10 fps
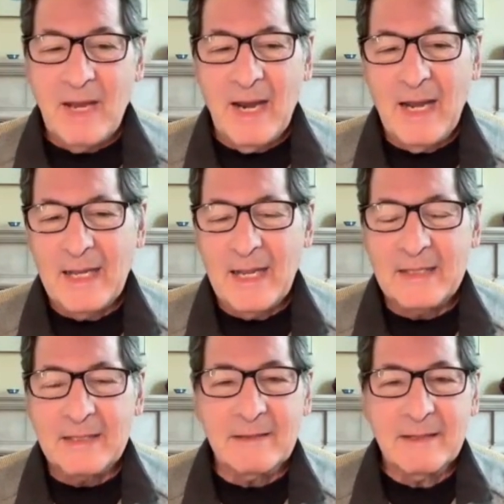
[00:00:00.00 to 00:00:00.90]

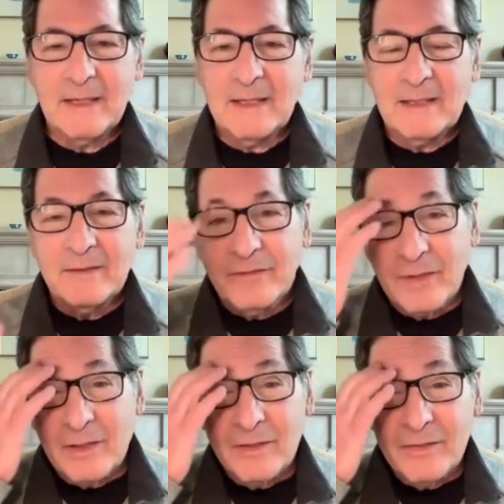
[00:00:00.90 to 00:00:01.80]
had
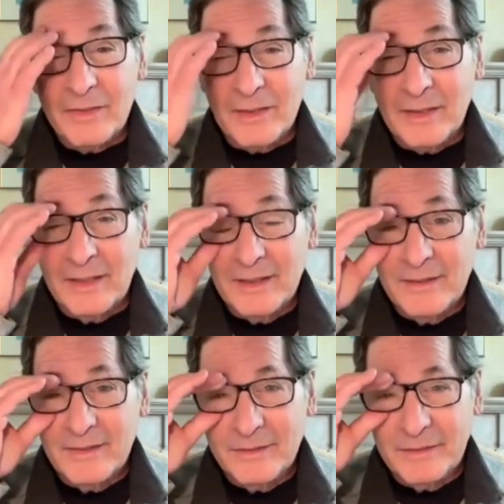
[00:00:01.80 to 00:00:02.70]
for
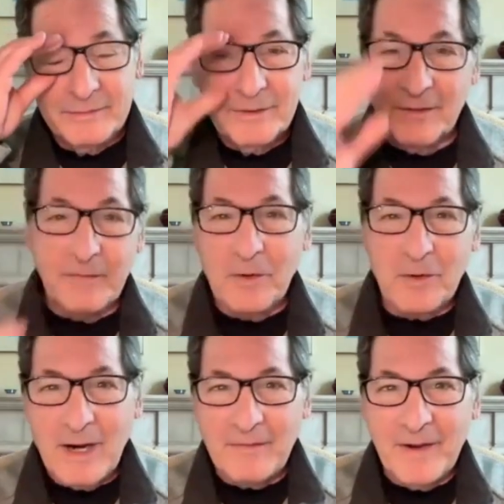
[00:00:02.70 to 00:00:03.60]
a
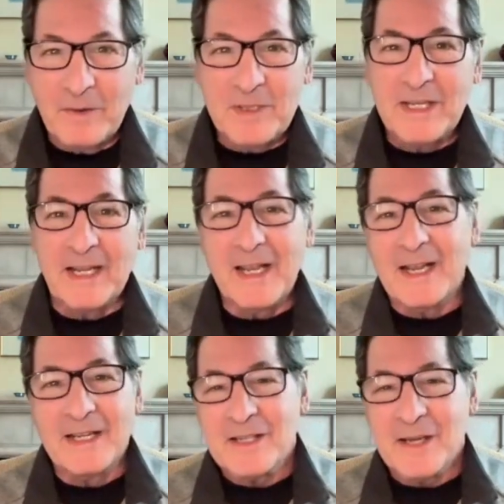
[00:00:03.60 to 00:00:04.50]
photograph I was
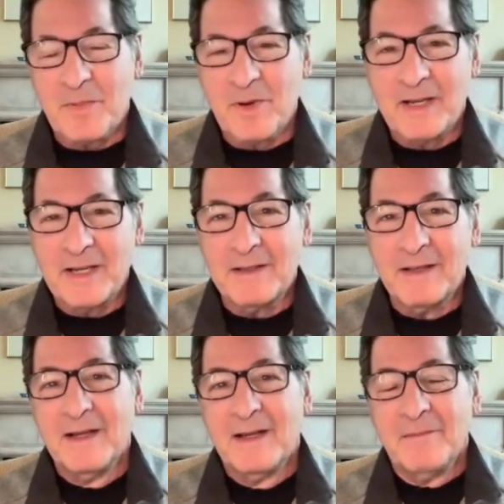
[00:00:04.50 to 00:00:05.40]
taking, I
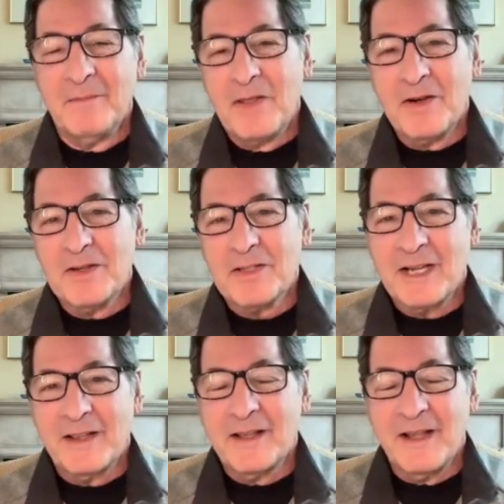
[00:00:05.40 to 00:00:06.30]
separated mothers
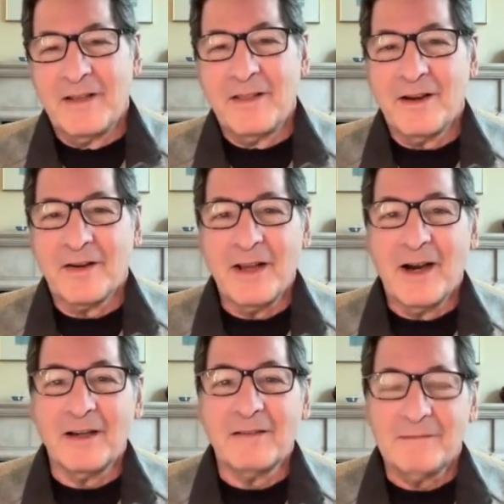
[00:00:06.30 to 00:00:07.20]
and their
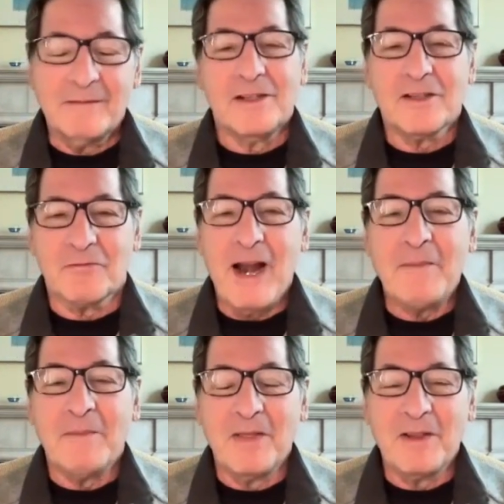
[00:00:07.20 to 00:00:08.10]
young. These are
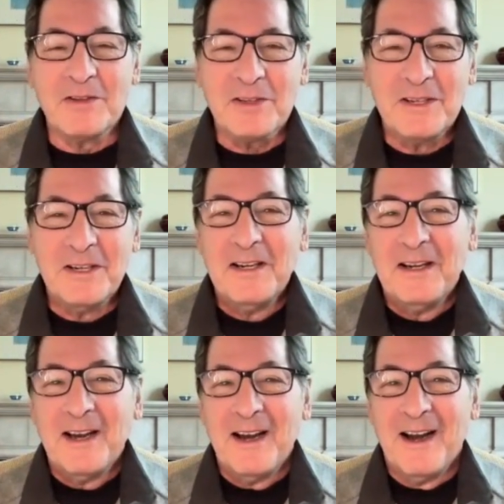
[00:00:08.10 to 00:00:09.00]
rat mothers,
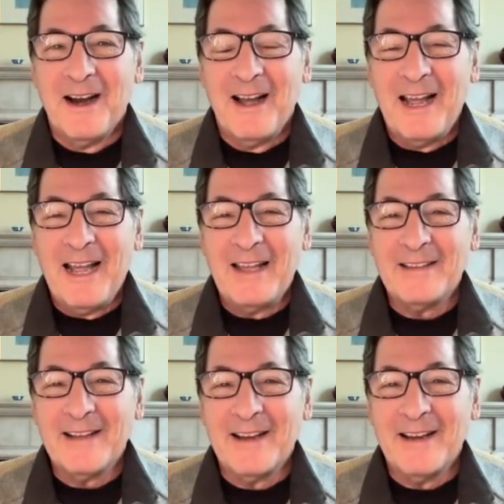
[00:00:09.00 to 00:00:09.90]

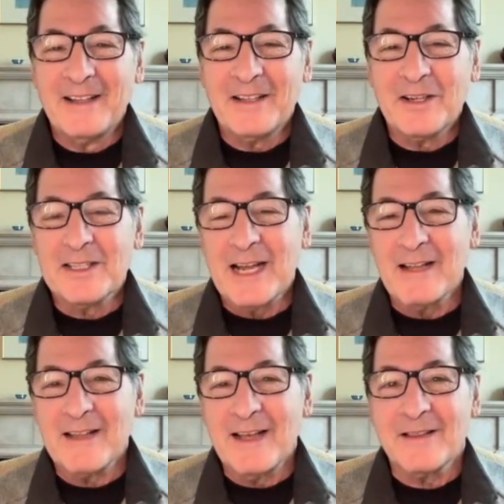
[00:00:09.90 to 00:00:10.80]
and it turns
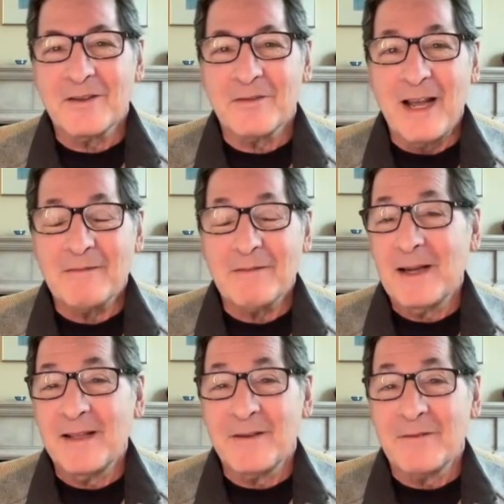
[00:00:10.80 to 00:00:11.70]
out that
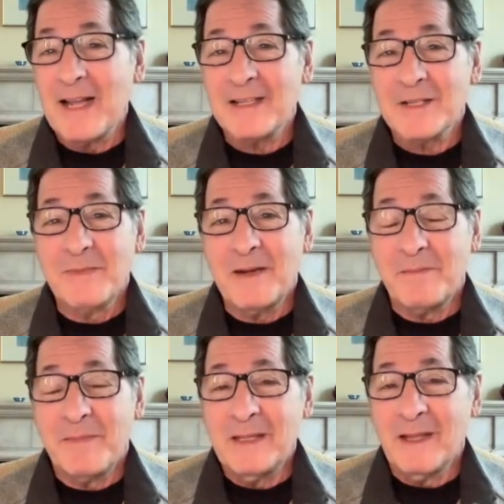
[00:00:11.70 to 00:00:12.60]
the rats made a
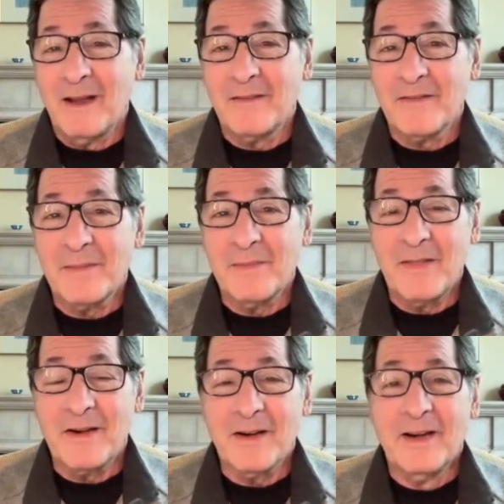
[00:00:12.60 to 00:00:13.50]
beeline for the
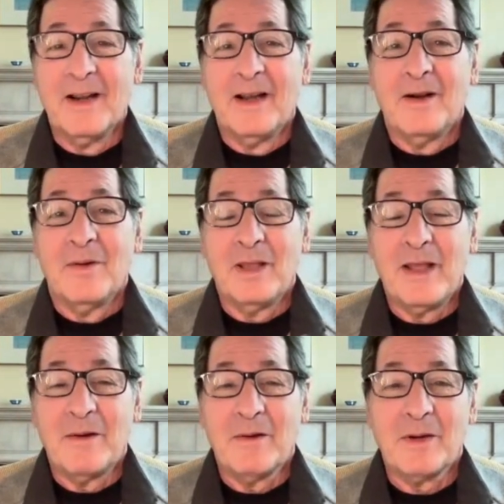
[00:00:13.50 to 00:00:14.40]
mother when
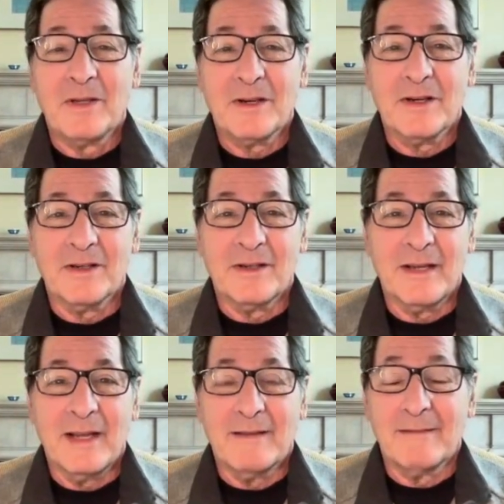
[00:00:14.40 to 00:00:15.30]
they were returned,
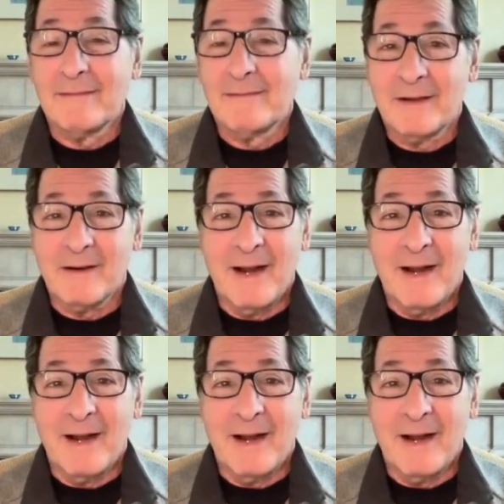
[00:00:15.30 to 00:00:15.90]
and their